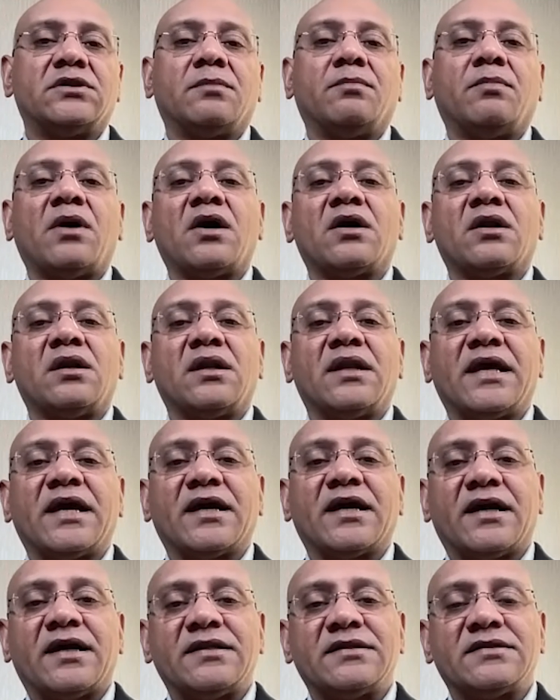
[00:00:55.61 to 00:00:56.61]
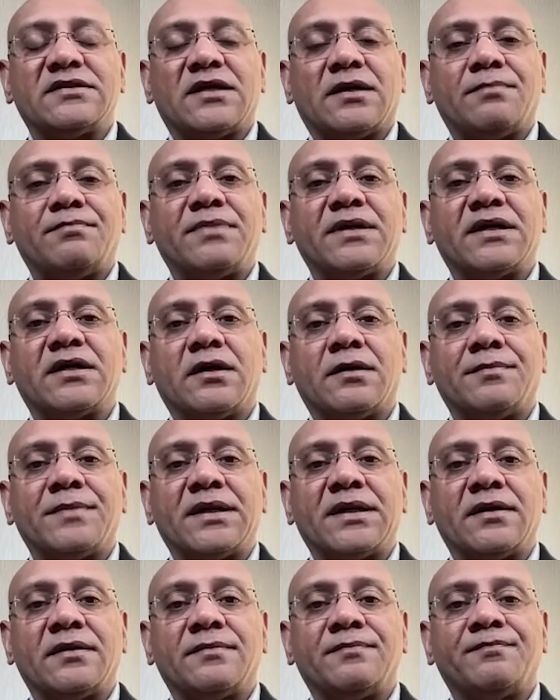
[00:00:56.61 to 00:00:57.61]
the bottleneck ends up
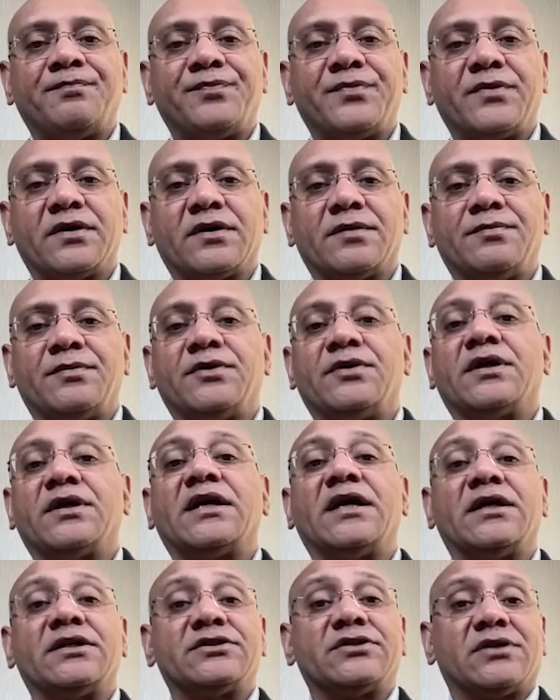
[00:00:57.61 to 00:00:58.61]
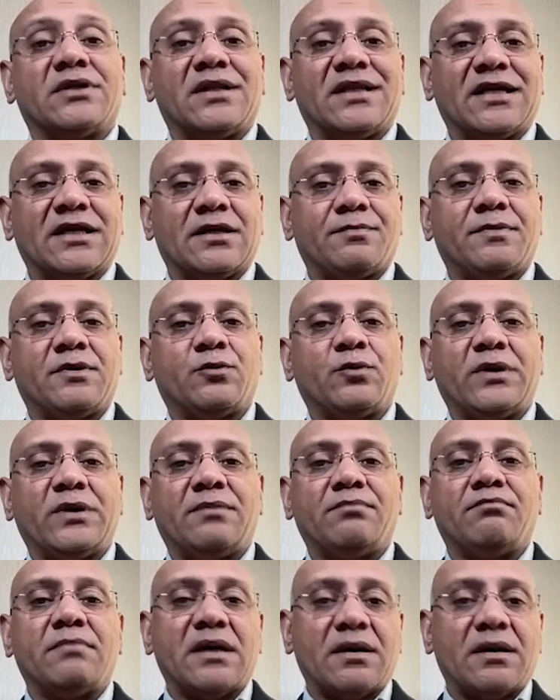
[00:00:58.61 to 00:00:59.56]
becoming the communication link between